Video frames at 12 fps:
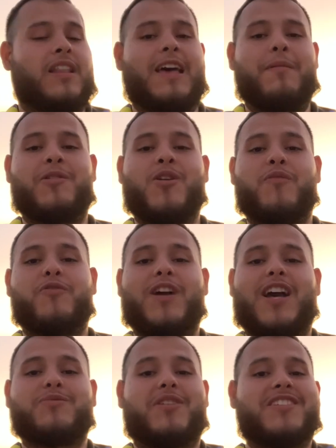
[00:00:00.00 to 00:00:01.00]
Let me know if you
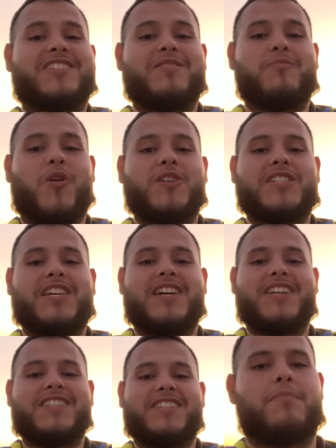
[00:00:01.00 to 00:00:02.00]
guys want to see more
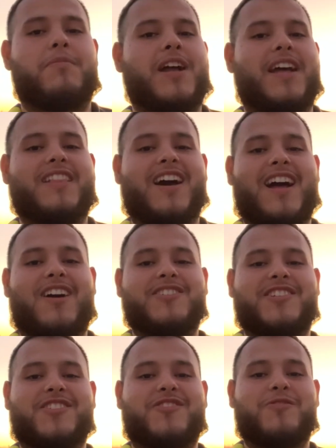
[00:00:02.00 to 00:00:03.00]
skits, but I thought I'll
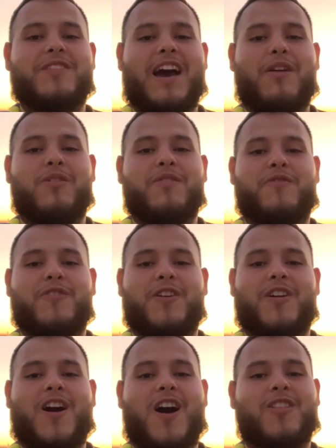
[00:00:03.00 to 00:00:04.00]
just do that one
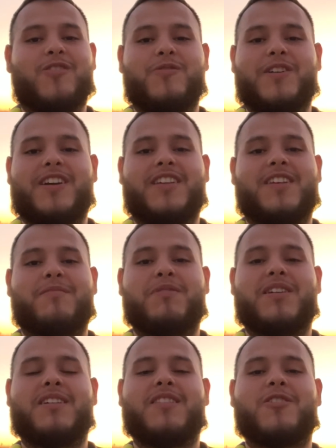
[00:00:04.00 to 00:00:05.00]
for Halloween and
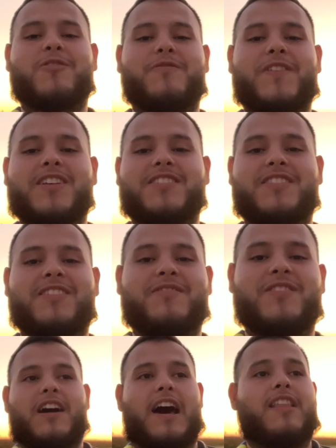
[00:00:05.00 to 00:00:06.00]
be a little festive.
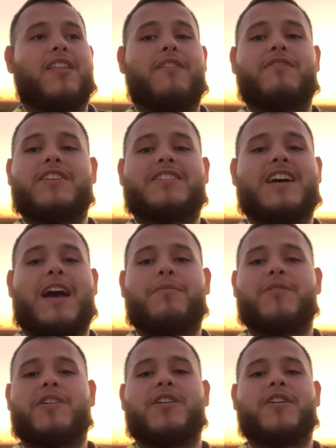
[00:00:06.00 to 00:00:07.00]
I love this time
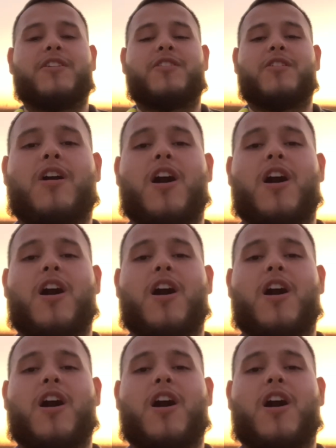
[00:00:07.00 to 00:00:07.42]
of year, you know,